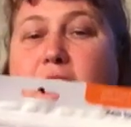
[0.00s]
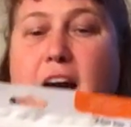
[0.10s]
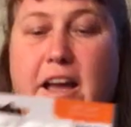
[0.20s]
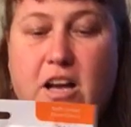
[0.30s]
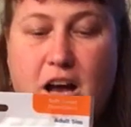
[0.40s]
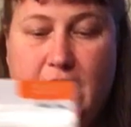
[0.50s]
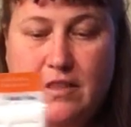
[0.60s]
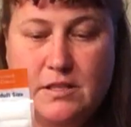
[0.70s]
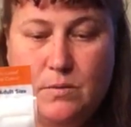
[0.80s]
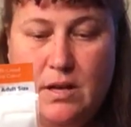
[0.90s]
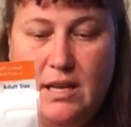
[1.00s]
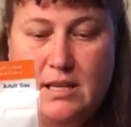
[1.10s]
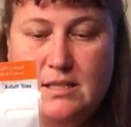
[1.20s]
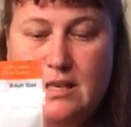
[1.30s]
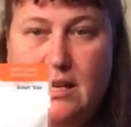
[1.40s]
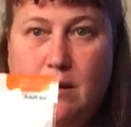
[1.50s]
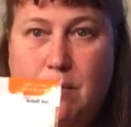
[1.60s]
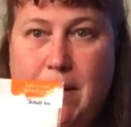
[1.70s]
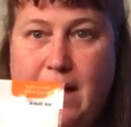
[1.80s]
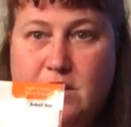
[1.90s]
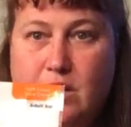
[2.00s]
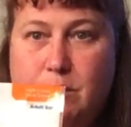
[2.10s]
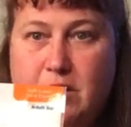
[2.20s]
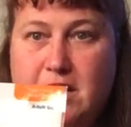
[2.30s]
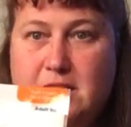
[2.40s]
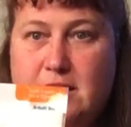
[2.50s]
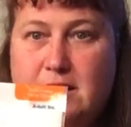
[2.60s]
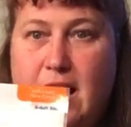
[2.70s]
I got, this one is in Magic Places.